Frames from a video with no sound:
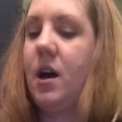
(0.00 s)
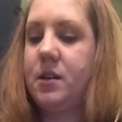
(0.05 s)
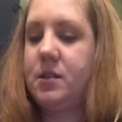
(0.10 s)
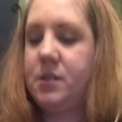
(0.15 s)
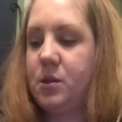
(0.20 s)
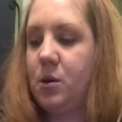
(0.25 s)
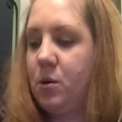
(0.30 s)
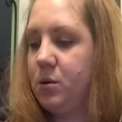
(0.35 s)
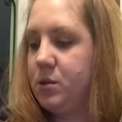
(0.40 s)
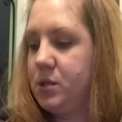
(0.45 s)

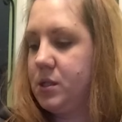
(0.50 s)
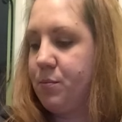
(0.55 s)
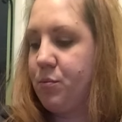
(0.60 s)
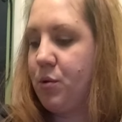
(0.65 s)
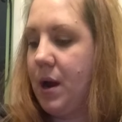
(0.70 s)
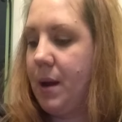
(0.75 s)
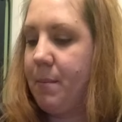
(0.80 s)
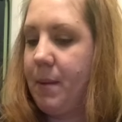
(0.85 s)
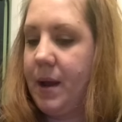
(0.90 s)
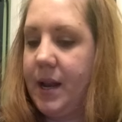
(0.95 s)
So to
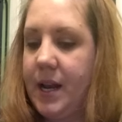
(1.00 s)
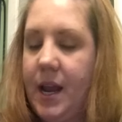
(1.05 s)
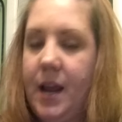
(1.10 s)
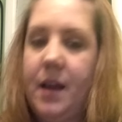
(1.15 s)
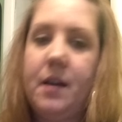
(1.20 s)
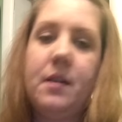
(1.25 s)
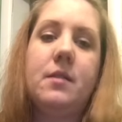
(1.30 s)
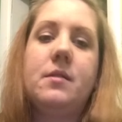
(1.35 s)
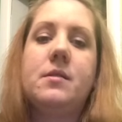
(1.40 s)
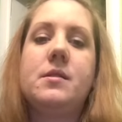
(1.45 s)
prep my
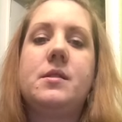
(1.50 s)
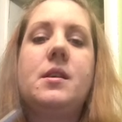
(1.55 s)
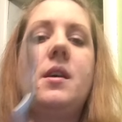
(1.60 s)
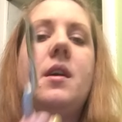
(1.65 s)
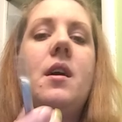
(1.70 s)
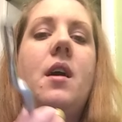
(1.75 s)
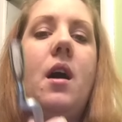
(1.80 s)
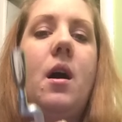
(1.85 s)
nails,